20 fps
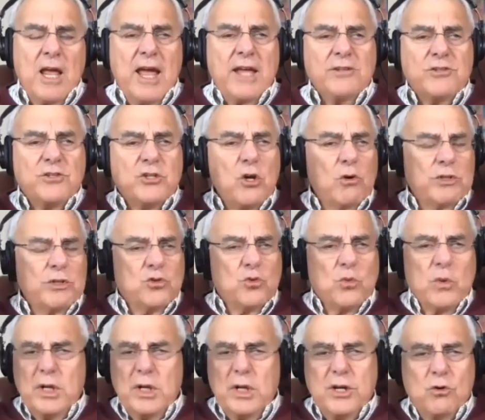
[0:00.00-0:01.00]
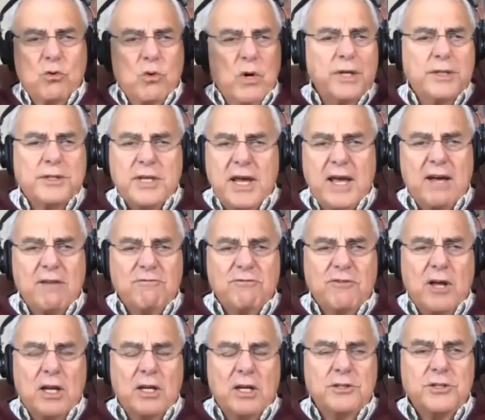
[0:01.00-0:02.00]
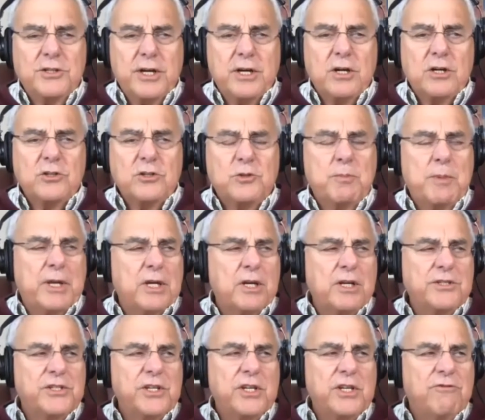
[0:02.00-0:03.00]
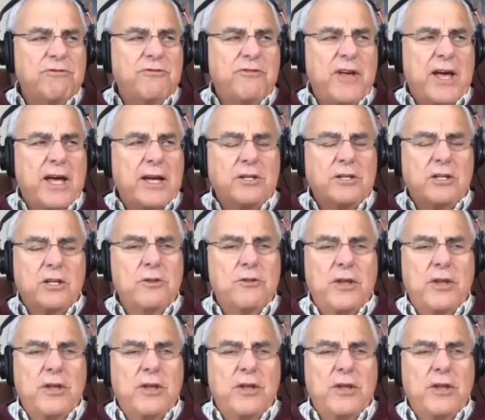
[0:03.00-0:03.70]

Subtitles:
And so it's really great to have volunteers, because in effect,